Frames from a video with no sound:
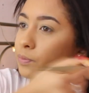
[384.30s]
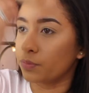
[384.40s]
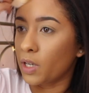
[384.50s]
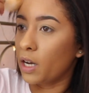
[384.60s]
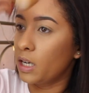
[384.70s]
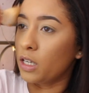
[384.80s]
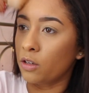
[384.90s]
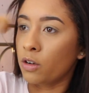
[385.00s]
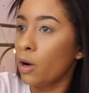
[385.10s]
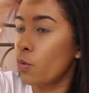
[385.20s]
Honey,
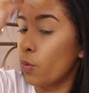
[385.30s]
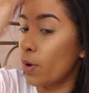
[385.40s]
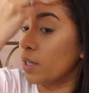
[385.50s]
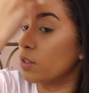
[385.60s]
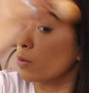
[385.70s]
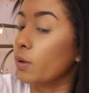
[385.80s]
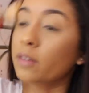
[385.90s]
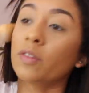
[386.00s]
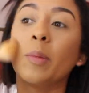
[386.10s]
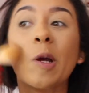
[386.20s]
you're going way too quick
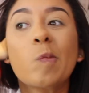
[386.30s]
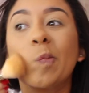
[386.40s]
for me.